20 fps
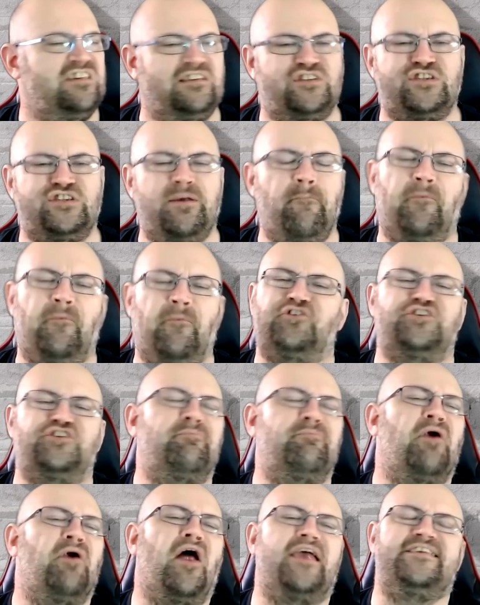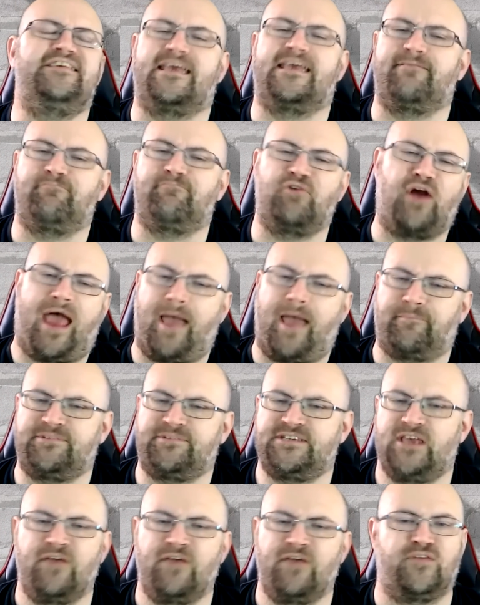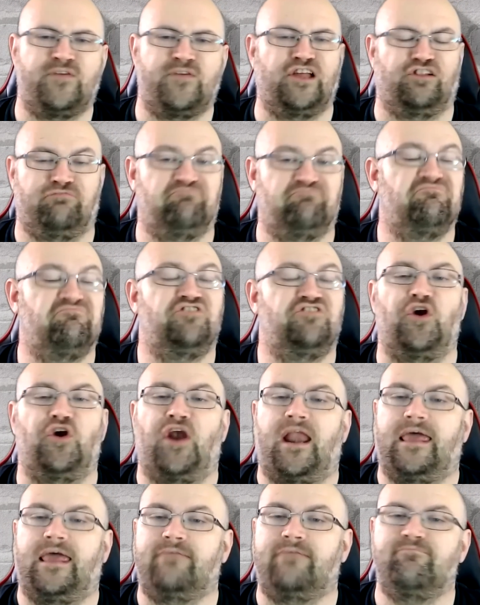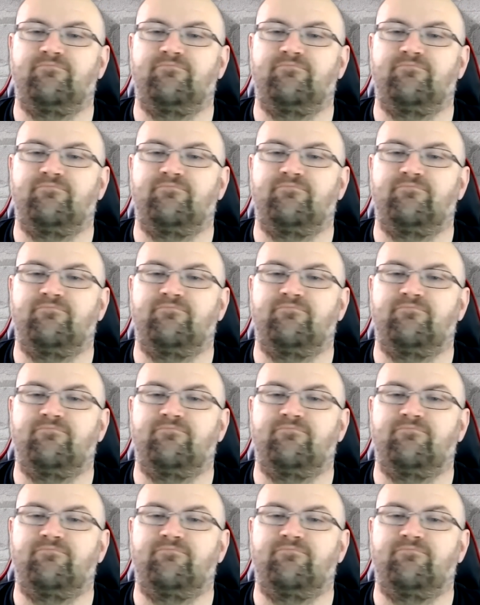somewhat surprising, perhaps, I feel, certainly,